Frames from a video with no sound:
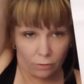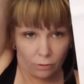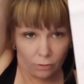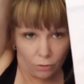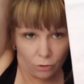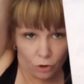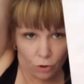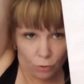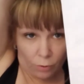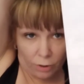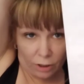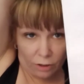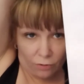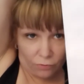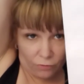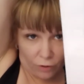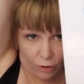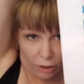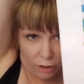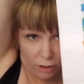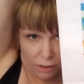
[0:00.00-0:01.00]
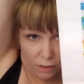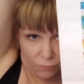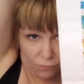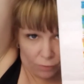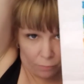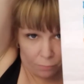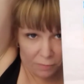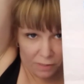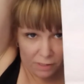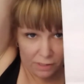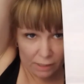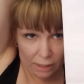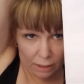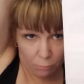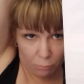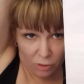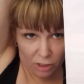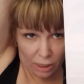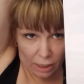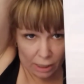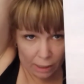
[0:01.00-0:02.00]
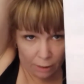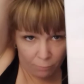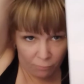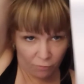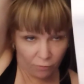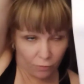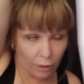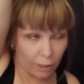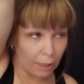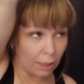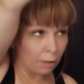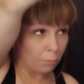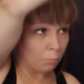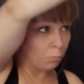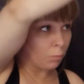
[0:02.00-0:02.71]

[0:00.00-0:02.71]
the 21st from the same time frame,